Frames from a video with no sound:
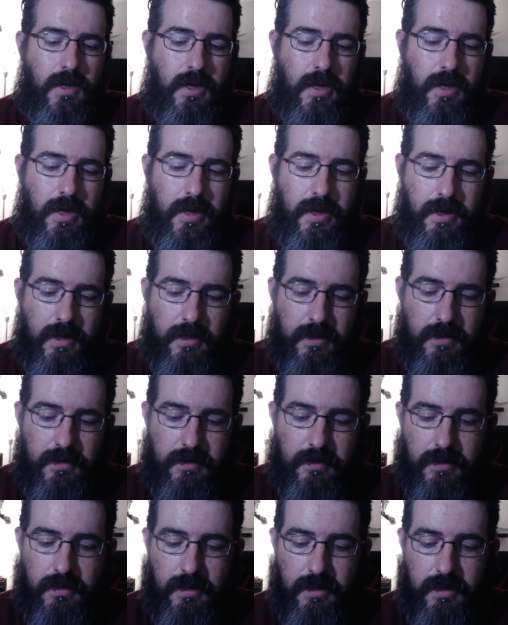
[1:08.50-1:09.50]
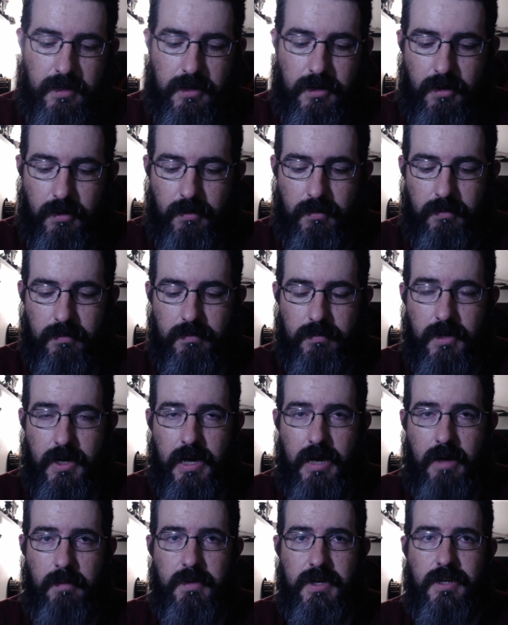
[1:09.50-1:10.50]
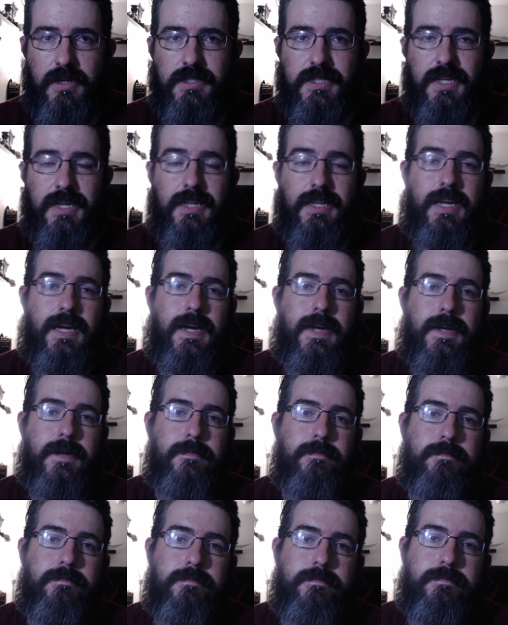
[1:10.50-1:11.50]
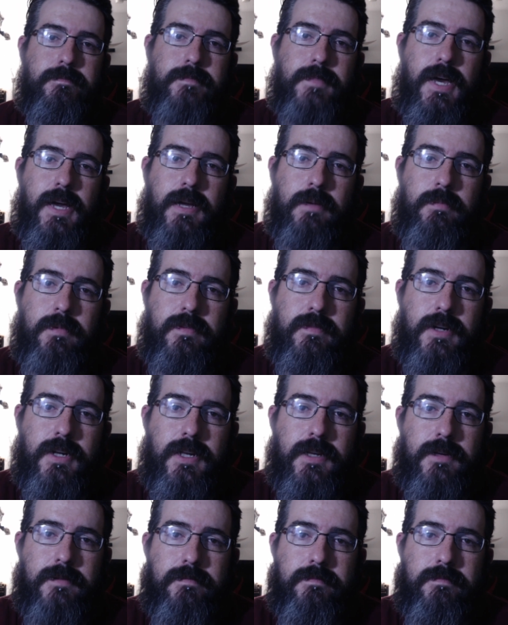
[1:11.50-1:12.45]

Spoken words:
And, I'm an entertaining guy. I can be funny.